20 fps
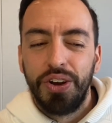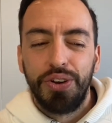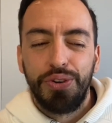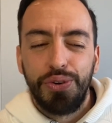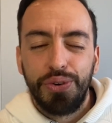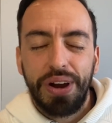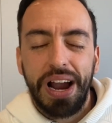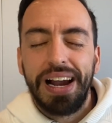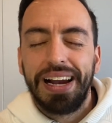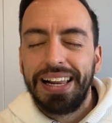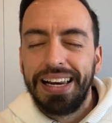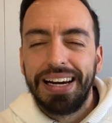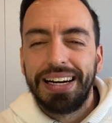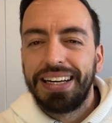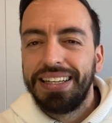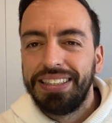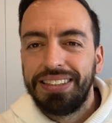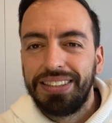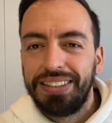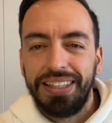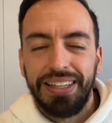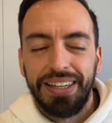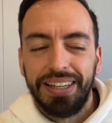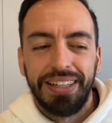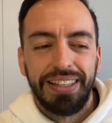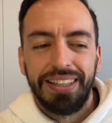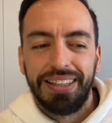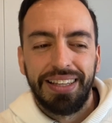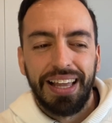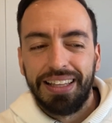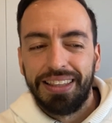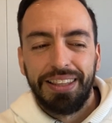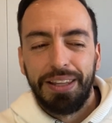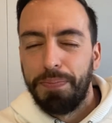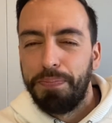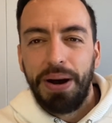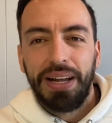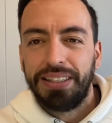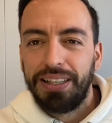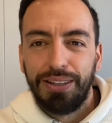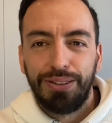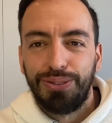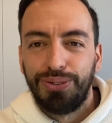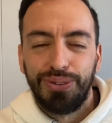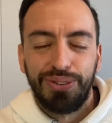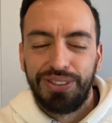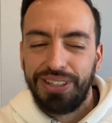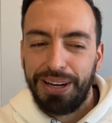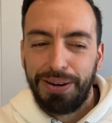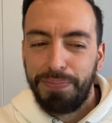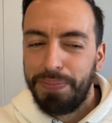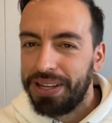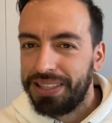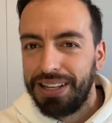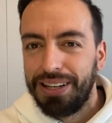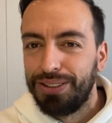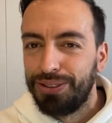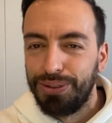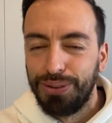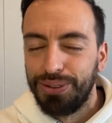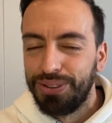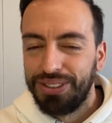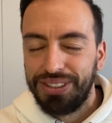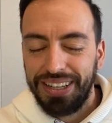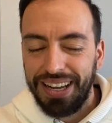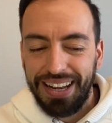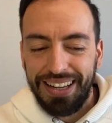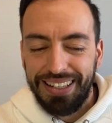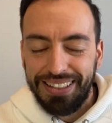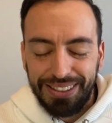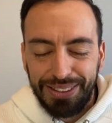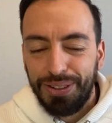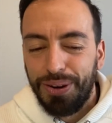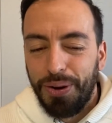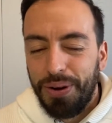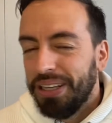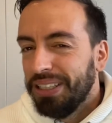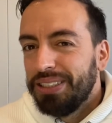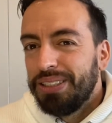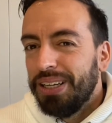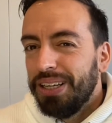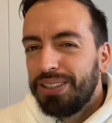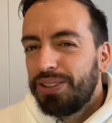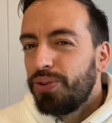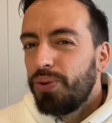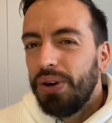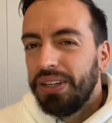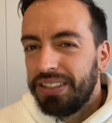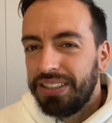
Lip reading: you can clearly see that the battlesuits are battlesuits. So it's quite